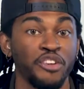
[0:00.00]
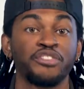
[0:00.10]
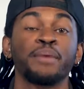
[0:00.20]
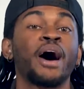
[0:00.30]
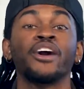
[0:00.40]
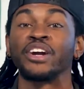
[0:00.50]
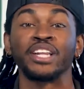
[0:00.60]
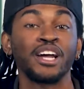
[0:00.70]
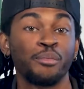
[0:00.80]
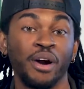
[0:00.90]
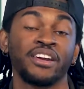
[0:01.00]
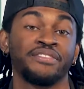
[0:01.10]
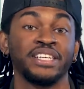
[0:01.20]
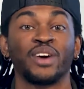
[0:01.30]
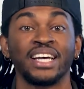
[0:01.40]
You flip out on your little brother
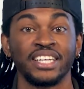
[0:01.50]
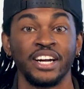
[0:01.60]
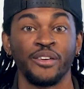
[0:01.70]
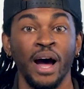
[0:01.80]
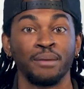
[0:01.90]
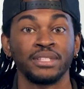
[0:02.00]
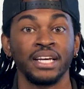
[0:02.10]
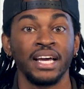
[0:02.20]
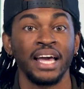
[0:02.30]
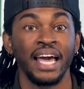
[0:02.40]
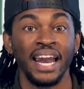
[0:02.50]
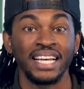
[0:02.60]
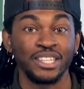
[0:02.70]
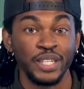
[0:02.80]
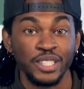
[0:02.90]
if he tries to interrupt. And
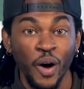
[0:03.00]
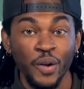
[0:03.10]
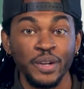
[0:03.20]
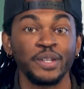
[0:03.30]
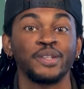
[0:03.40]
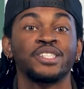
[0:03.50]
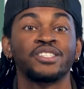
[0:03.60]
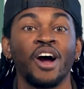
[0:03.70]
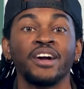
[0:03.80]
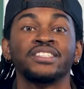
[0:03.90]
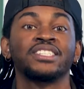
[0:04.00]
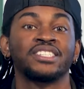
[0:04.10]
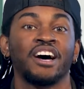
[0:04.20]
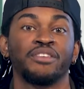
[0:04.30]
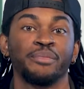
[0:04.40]
as a result, you start to
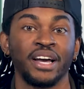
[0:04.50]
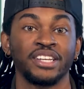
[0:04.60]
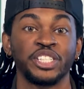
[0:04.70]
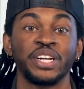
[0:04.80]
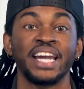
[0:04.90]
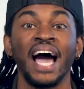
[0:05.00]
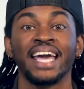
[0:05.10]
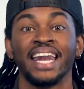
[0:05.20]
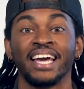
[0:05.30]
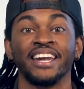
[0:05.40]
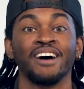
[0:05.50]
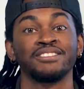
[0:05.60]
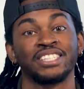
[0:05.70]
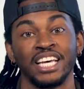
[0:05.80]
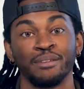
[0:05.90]
suffer because you're not getting enough
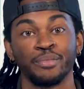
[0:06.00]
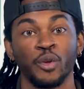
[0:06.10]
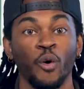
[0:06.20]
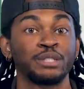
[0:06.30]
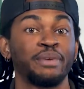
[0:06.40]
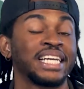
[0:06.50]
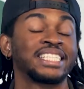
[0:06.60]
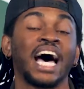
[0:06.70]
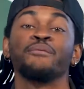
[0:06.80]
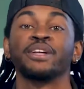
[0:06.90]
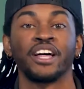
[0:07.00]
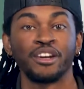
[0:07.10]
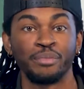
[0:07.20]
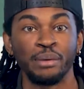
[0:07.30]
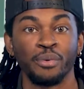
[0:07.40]
sleep or spending time with
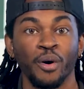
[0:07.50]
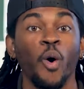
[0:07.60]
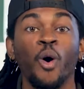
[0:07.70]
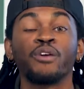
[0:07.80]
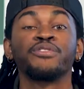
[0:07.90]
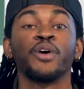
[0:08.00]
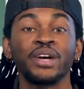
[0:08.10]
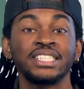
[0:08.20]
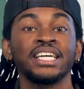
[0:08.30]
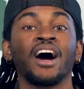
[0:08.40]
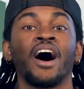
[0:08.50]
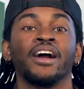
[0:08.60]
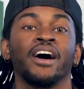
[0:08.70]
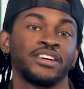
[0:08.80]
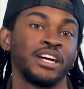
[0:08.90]
other people or focusing on
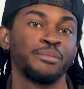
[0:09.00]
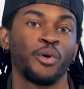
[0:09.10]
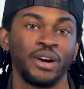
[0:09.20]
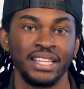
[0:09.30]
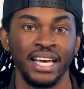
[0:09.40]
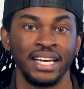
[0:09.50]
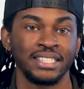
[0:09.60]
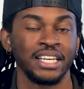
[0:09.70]
other important things